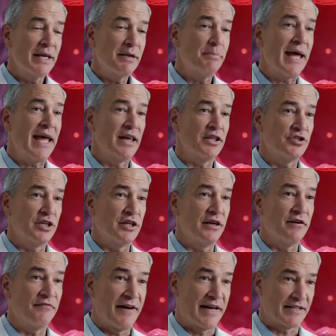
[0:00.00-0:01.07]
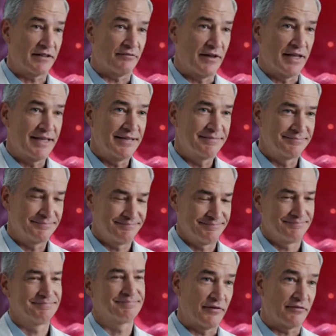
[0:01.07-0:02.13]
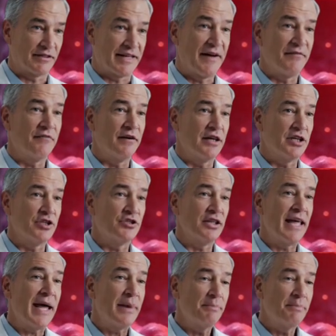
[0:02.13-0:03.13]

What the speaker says: body that once gave you pain becomes the same body